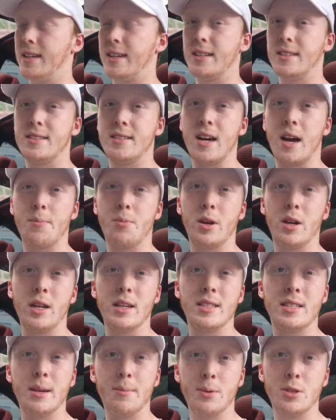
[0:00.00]
it gets to
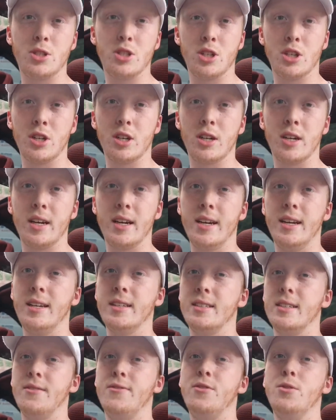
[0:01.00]
operating temperature
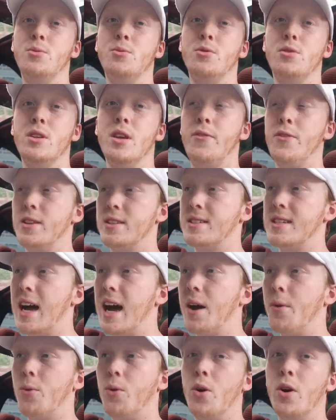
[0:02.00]
is if you if it's
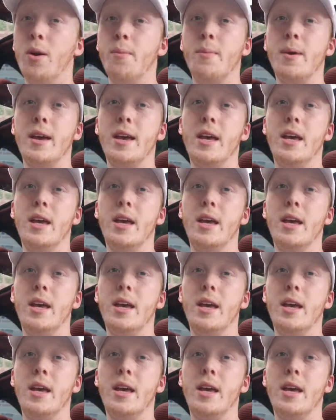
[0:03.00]
not warm,